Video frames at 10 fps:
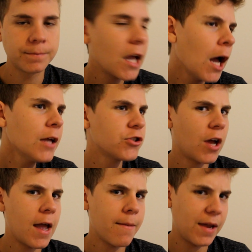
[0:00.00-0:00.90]
Because
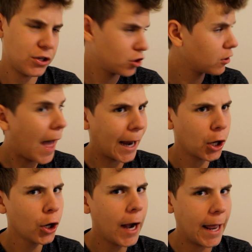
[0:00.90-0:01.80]
I am a
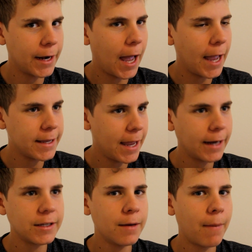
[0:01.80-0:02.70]
slacker and I
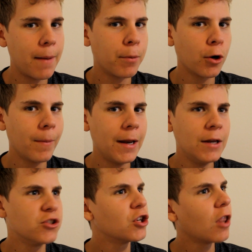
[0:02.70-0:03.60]
can't get my permit
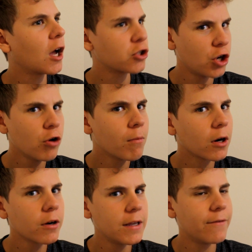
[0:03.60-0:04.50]
until
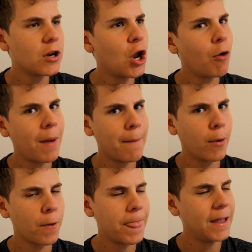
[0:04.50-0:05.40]
October, even though my
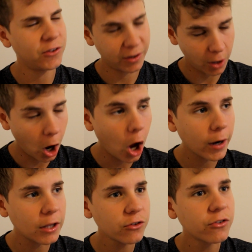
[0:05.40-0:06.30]
birthday's in
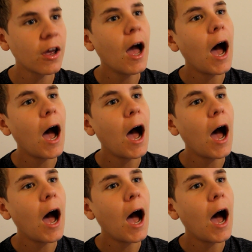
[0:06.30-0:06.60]
August,